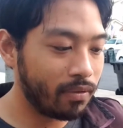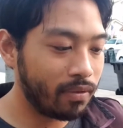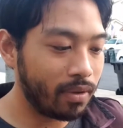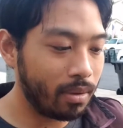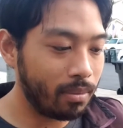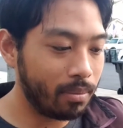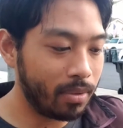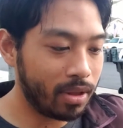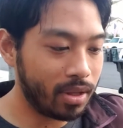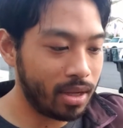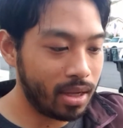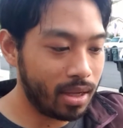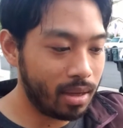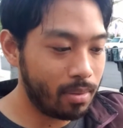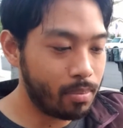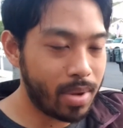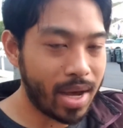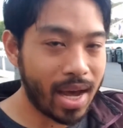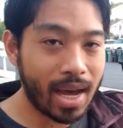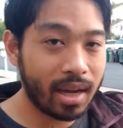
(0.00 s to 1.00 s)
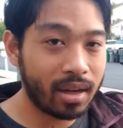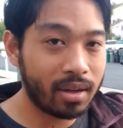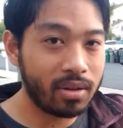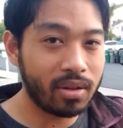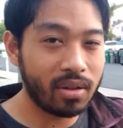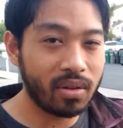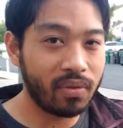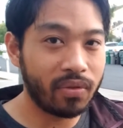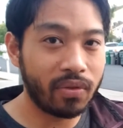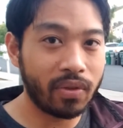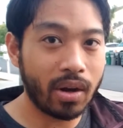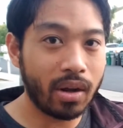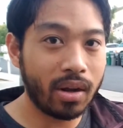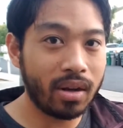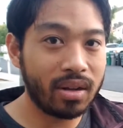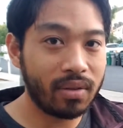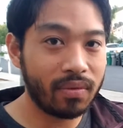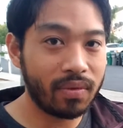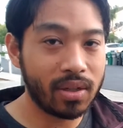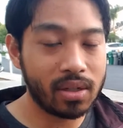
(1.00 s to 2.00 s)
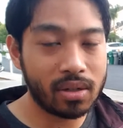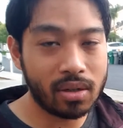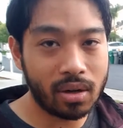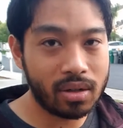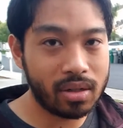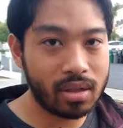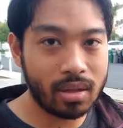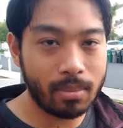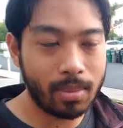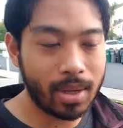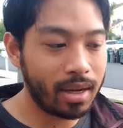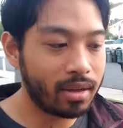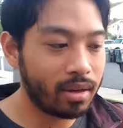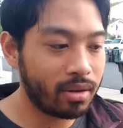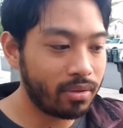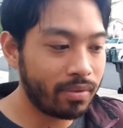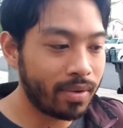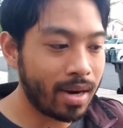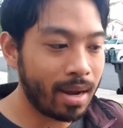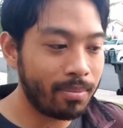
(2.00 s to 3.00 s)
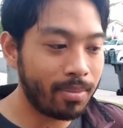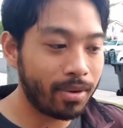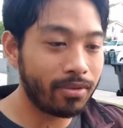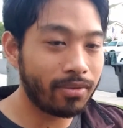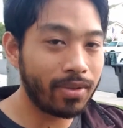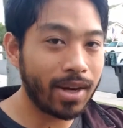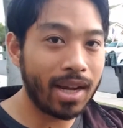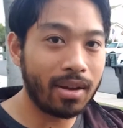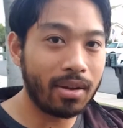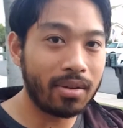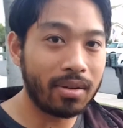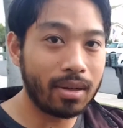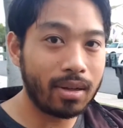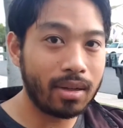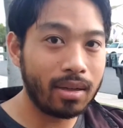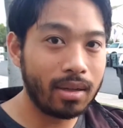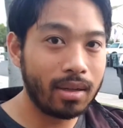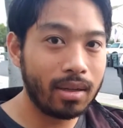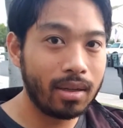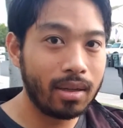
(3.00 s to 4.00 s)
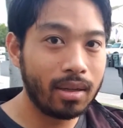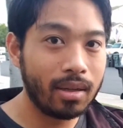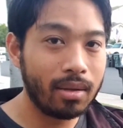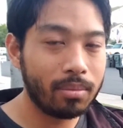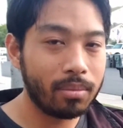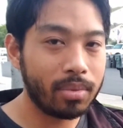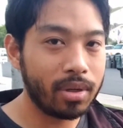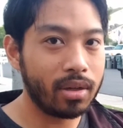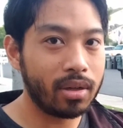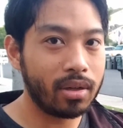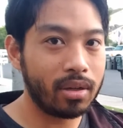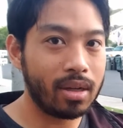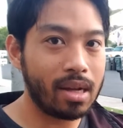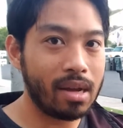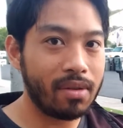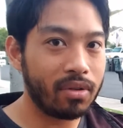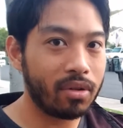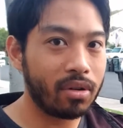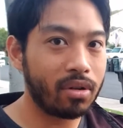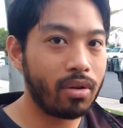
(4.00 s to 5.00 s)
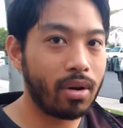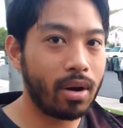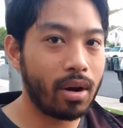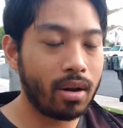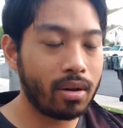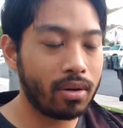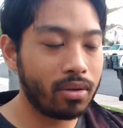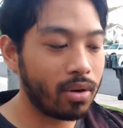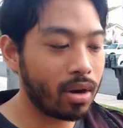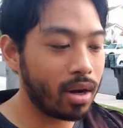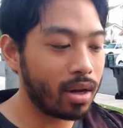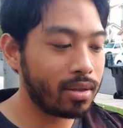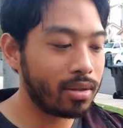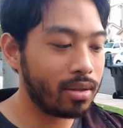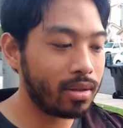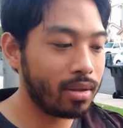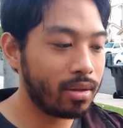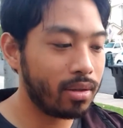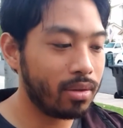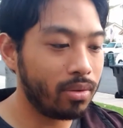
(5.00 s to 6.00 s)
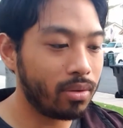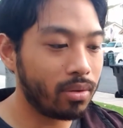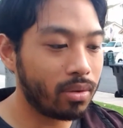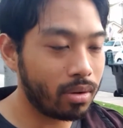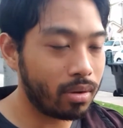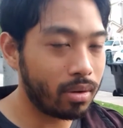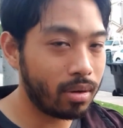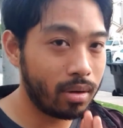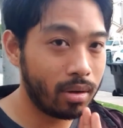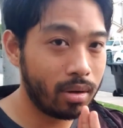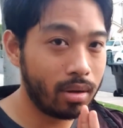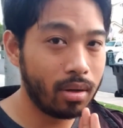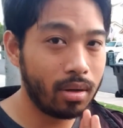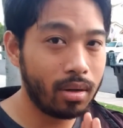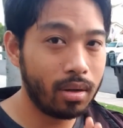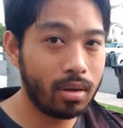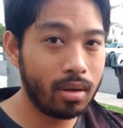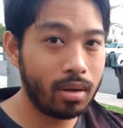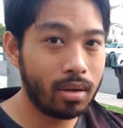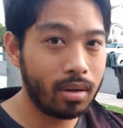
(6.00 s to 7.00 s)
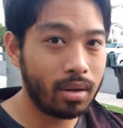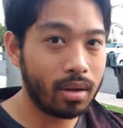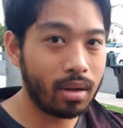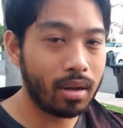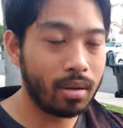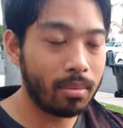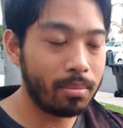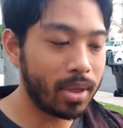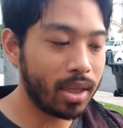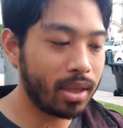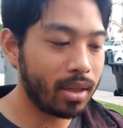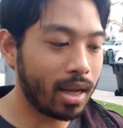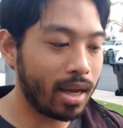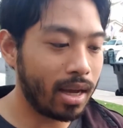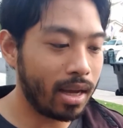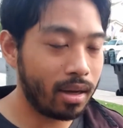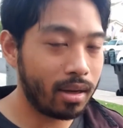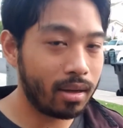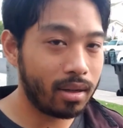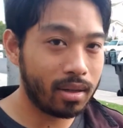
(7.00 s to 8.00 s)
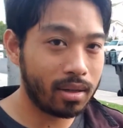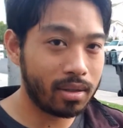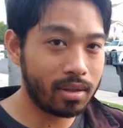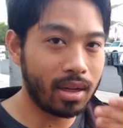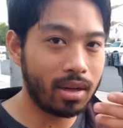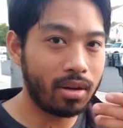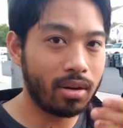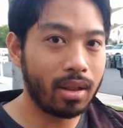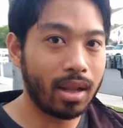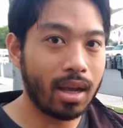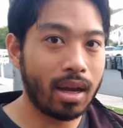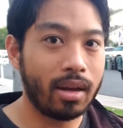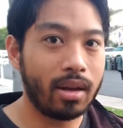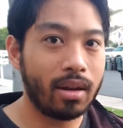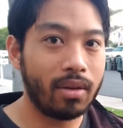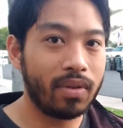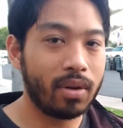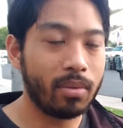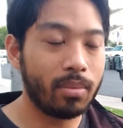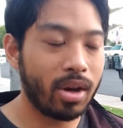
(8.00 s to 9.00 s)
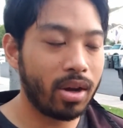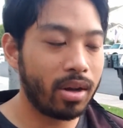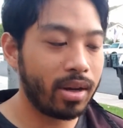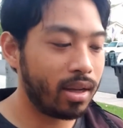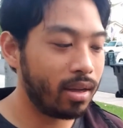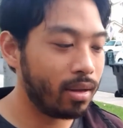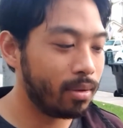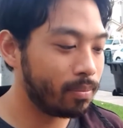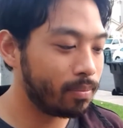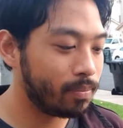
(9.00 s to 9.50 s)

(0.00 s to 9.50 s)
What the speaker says: from the back to the front. If it starts in the back, it'll wrap around, but it'll never cross your midline, the center line of your body.